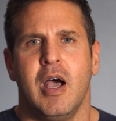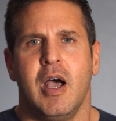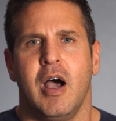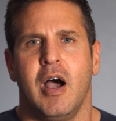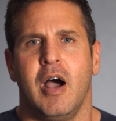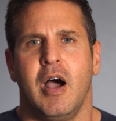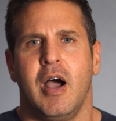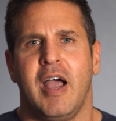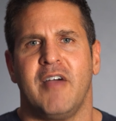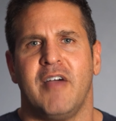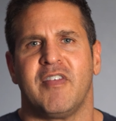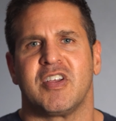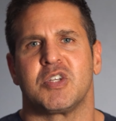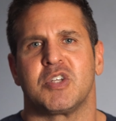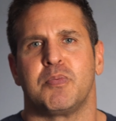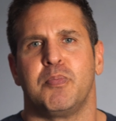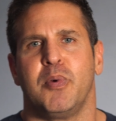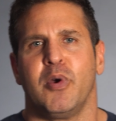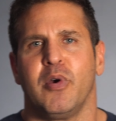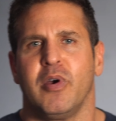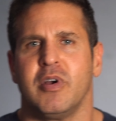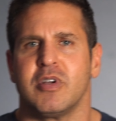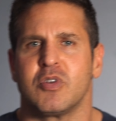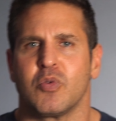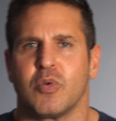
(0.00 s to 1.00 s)
uh, have
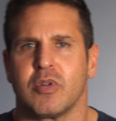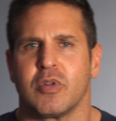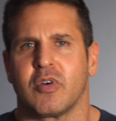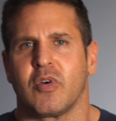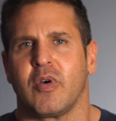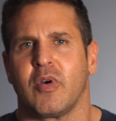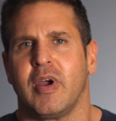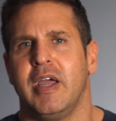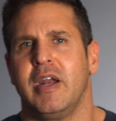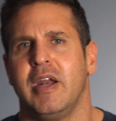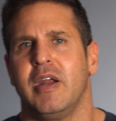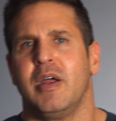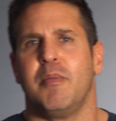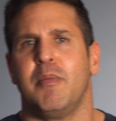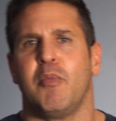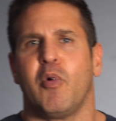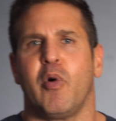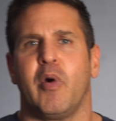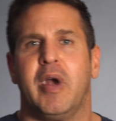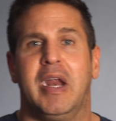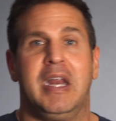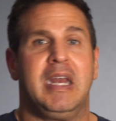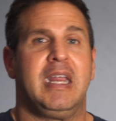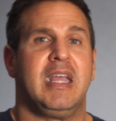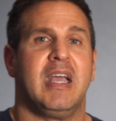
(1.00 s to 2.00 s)
experienced with Kratom
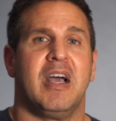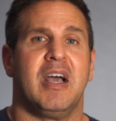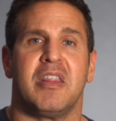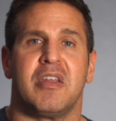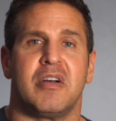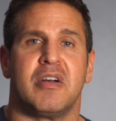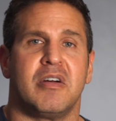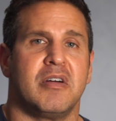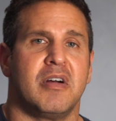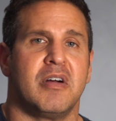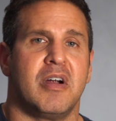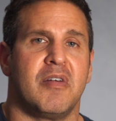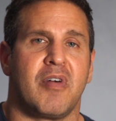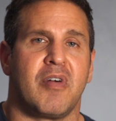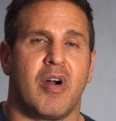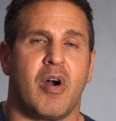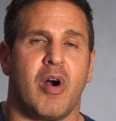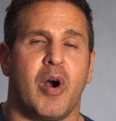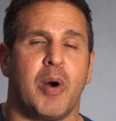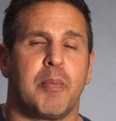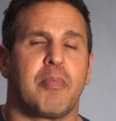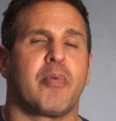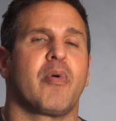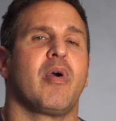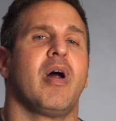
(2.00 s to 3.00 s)
or any other of
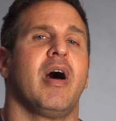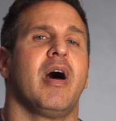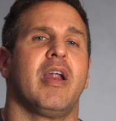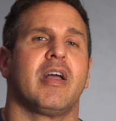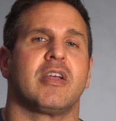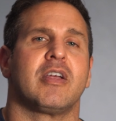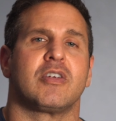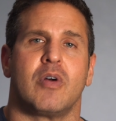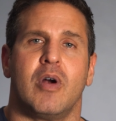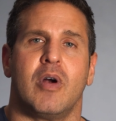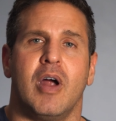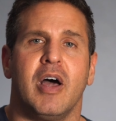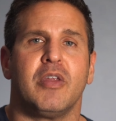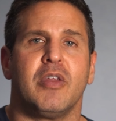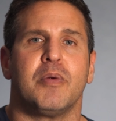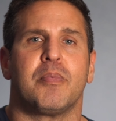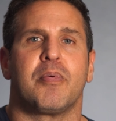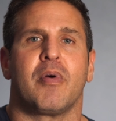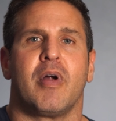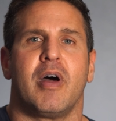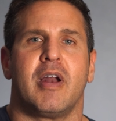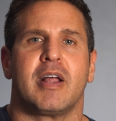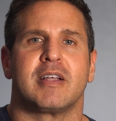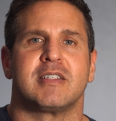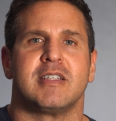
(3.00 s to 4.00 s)
our products or other
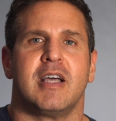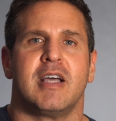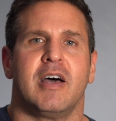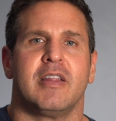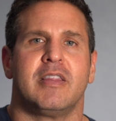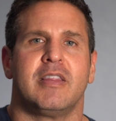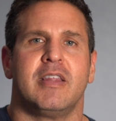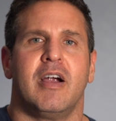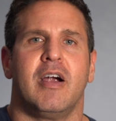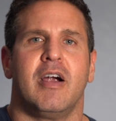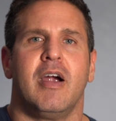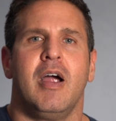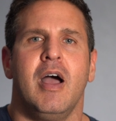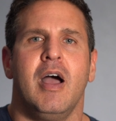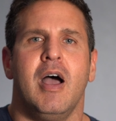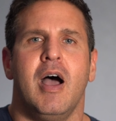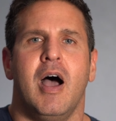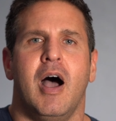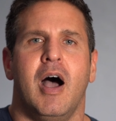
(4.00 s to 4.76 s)
products out there.